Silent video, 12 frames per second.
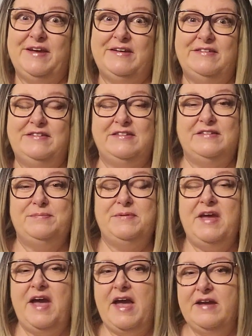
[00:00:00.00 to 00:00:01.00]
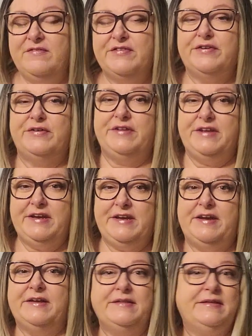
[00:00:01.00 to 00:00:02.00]
is just behaviorally
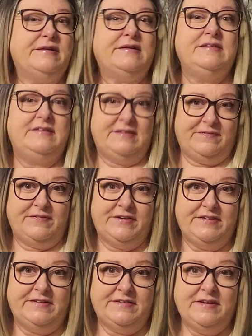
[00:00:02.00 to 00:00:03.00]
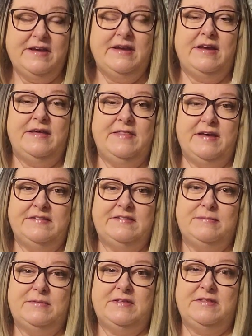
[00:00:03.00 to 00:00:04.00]
a little different. And that's
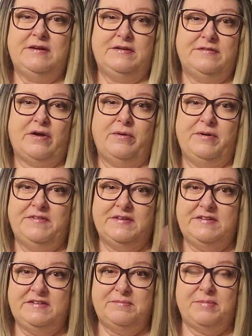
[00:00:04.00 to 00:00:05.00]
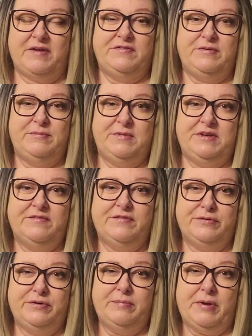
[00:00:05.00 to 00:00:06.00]
something that is always a tip off to me of
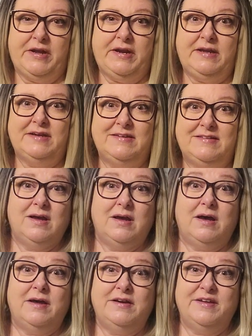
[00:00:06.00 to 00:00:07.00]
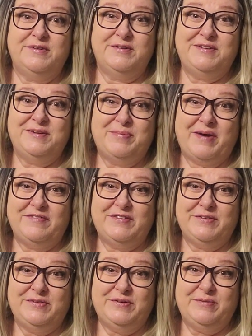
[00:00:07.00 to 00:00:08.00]
Lewy body. Another tip off to
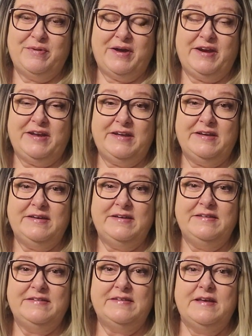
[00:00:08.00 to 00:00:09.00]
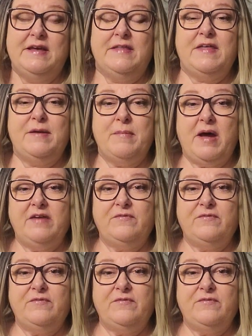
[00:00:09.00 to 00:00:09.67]
Lewy body is they might